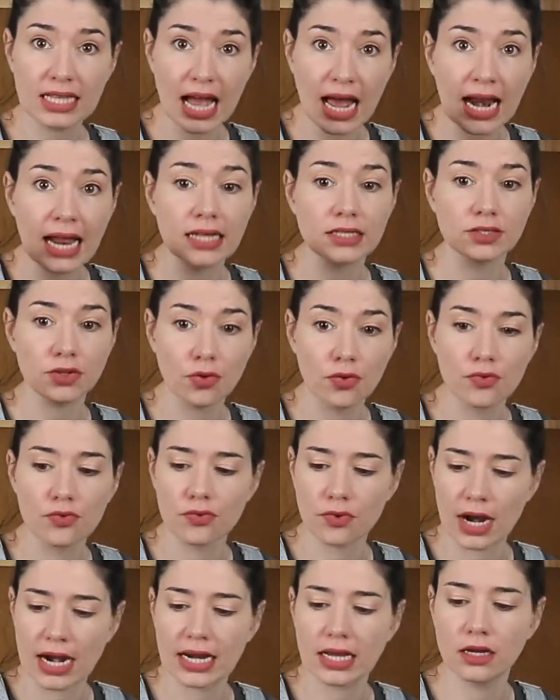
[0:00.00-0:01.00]
That has
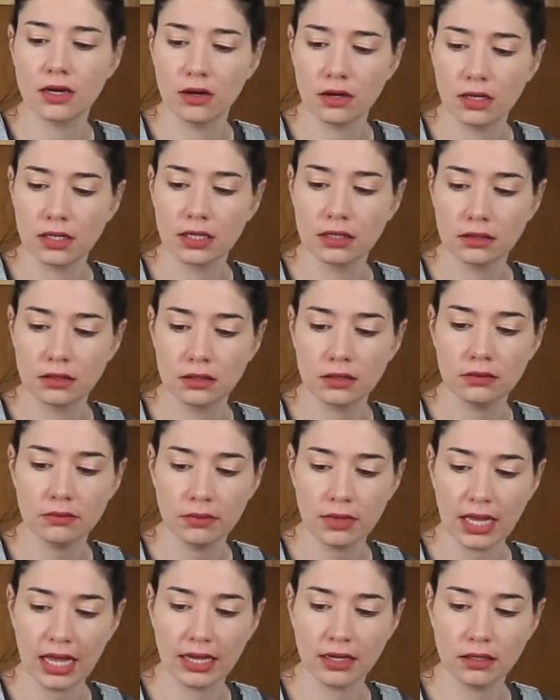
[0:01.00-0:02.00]
already gone
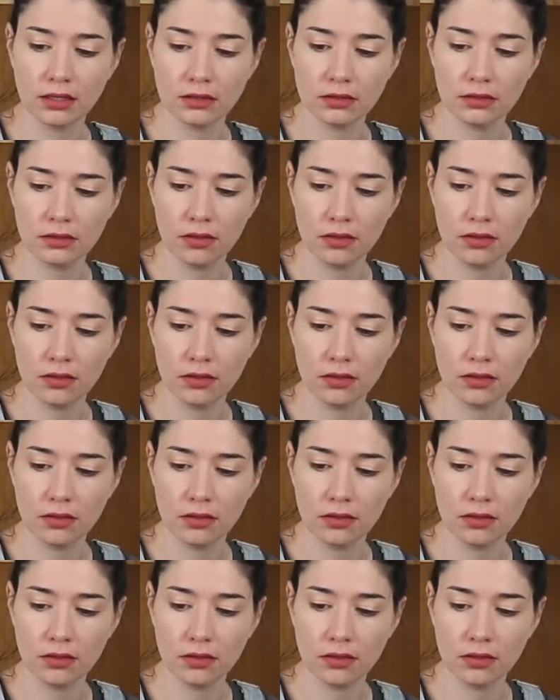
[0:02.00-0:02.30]
like